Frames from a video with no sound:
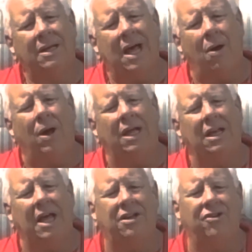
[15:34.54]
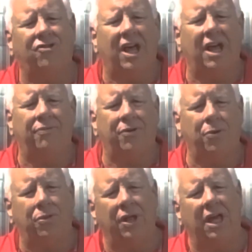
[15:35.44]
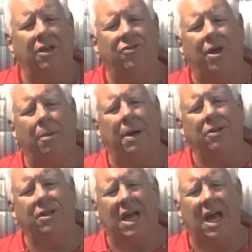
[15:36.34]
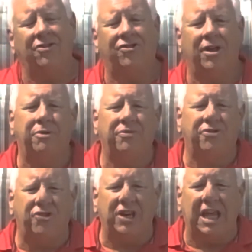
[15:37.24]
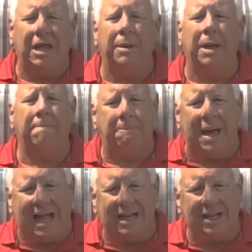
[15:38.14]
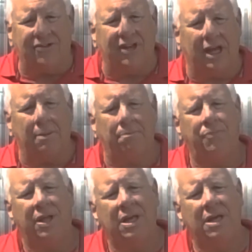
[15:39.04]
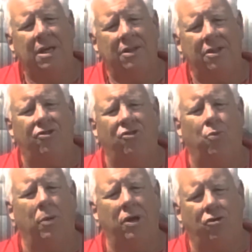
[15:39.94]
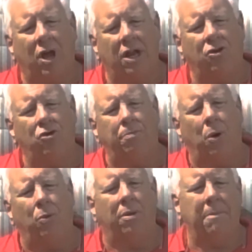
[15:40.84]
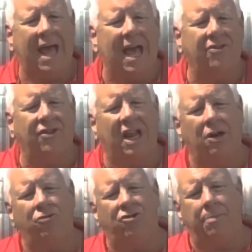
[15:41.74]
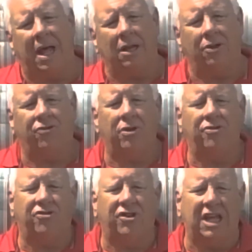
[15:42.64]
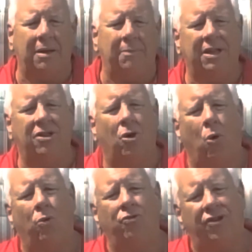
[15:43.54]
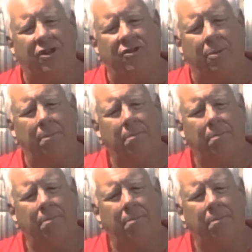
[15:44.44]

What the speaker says: Now I'd like to say a few things about the concept of steam balancing. This is where we try to do both a mass and energy balance on steam in the whole system.